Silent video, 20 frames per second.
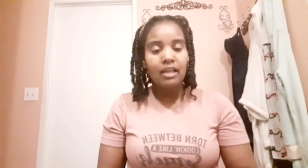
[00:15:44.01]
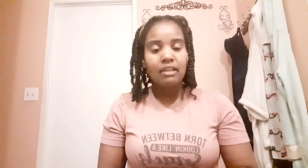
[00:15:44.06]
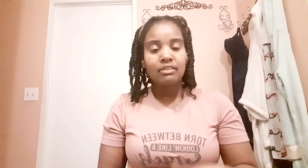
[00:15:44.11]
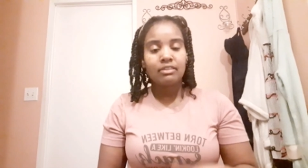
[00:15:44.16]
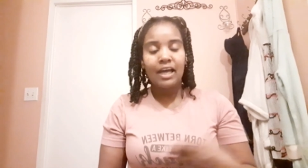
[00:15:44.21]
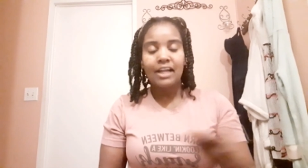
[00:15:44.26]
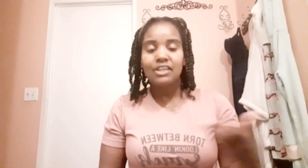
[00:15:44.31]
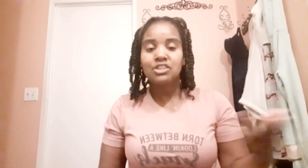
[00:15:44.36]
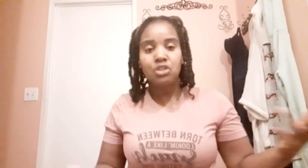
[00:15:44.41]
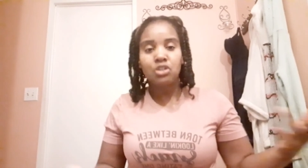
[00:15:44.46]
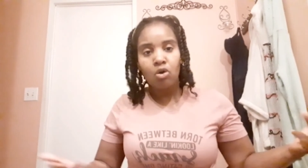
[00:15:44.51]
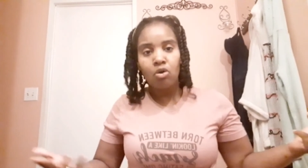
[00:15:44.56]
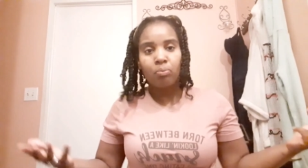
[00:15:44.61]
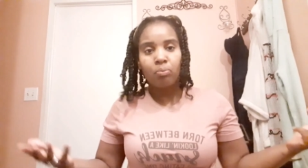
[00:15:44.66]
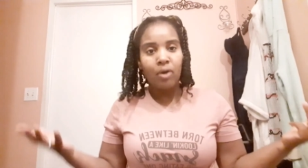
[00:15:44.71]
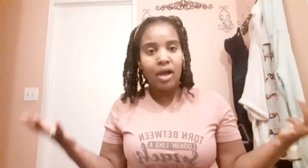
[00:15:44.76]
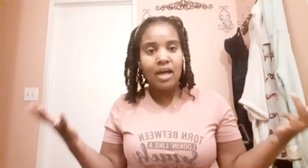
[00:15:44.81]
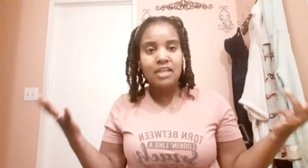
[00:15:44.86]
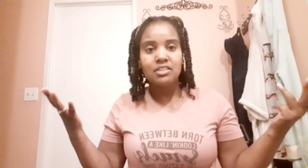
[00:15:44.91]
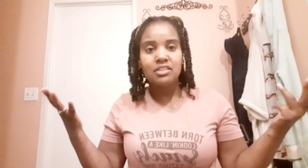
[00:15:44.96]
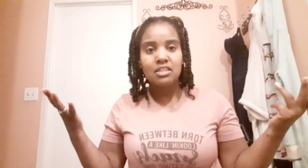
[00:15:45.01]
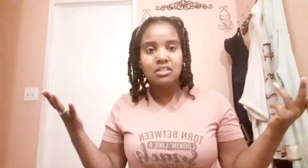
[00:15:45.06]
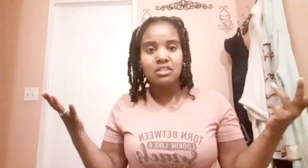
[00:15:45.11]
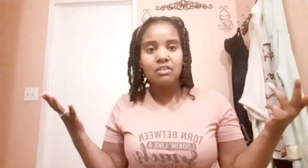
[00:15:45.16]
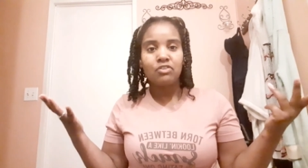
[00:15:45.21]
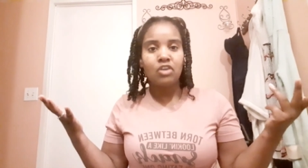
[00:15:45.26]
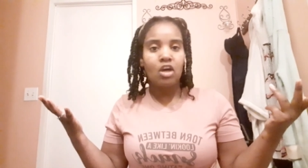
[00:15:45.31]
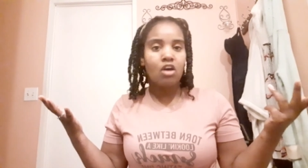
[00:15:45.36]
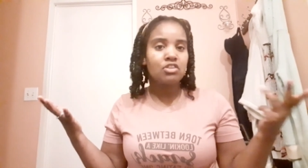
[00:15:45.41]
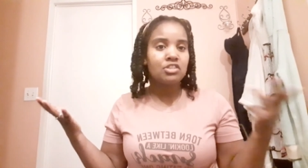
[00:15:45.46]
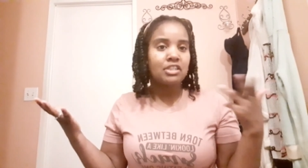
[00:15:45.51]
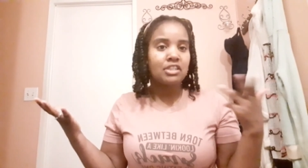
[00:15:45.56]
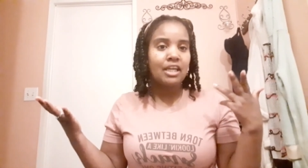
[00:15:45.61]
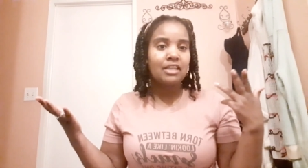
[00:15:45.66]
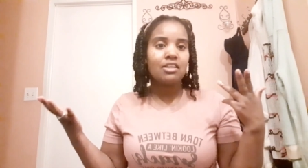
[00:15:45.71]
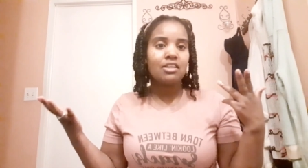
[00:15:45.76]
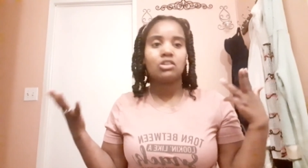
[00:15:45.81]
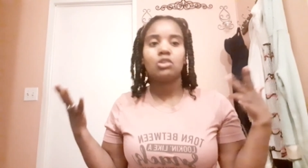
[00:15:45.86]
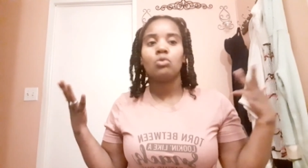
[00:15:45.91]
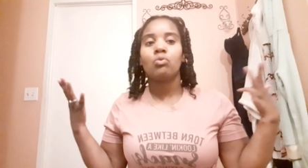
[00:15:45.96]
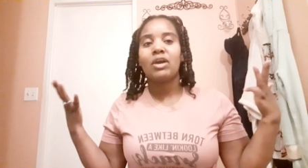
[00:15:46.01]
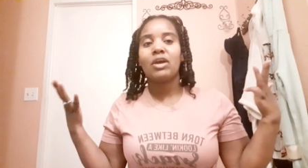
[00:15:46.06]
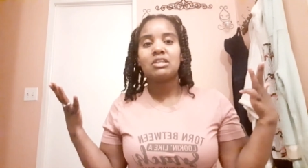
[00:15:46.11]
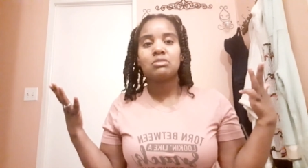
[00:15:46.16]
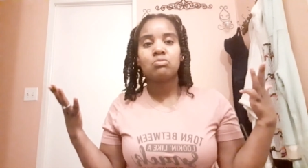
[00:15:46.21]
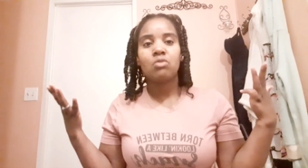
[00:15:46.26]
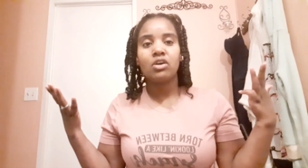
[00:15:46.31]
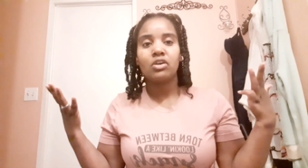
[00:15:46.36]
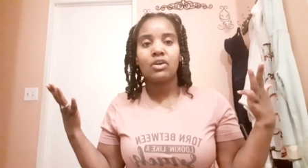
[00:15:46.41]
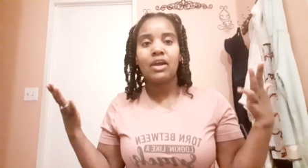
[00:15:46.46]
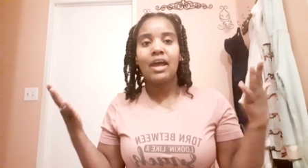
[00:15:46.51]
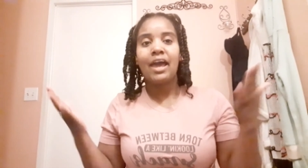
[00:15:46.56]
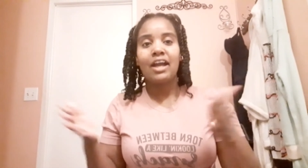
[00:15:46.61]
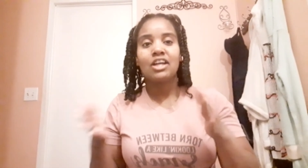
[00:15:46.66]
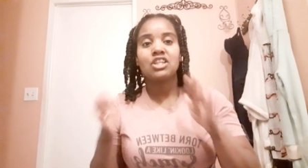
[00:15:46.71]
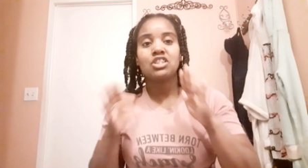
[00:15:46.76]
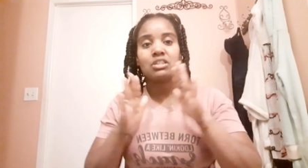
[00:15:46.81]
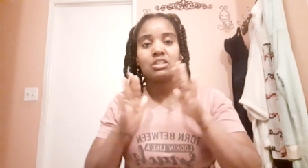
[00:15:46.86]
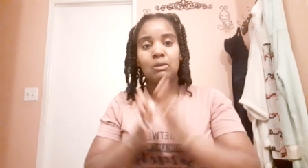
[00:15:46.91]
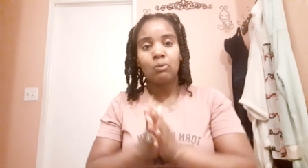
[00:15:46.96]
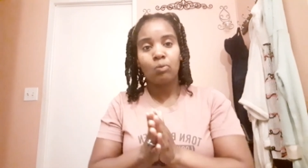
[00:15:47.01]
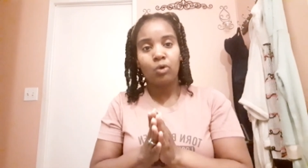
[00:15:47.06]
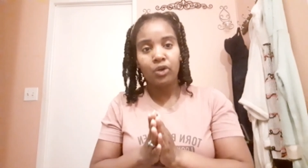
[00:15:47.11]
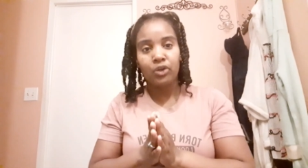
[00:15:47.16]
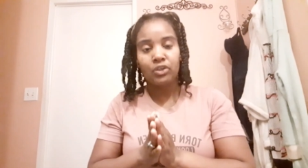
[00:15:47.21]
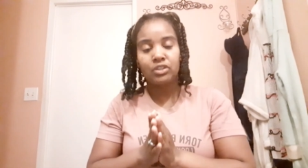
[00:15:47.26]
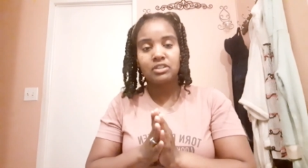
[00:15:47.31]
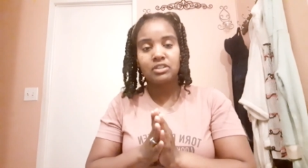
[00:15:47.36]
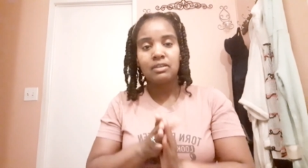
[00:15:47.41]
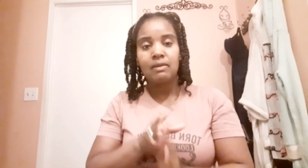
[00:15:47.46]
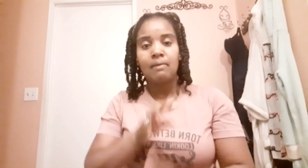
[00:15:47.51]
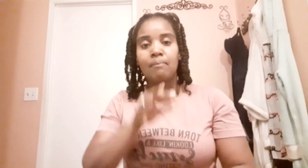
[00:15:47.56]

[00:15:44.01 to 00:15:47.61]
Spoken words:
That's the whole process of y'all seeing that the rice water actually works.